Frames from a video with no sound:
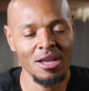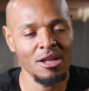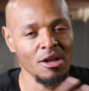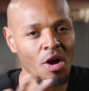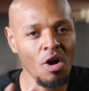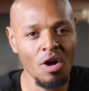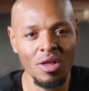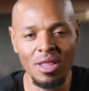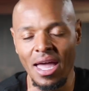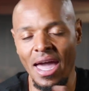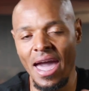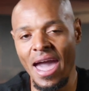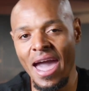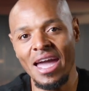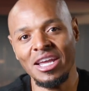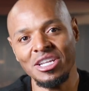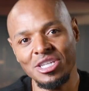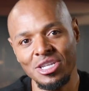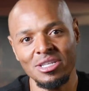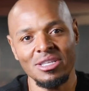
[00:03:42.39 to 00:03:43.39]
And all the
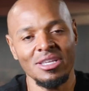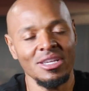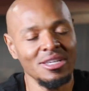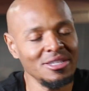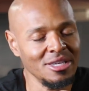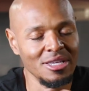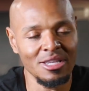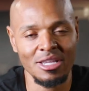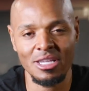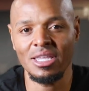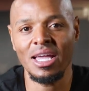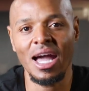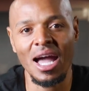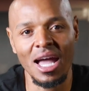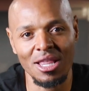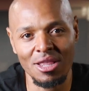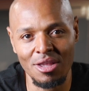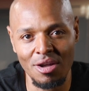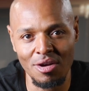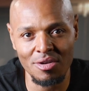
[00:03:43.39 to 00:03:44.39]
action is in the
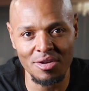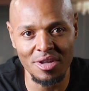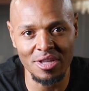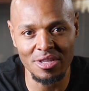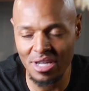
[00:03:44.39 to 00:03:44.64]
dialogue,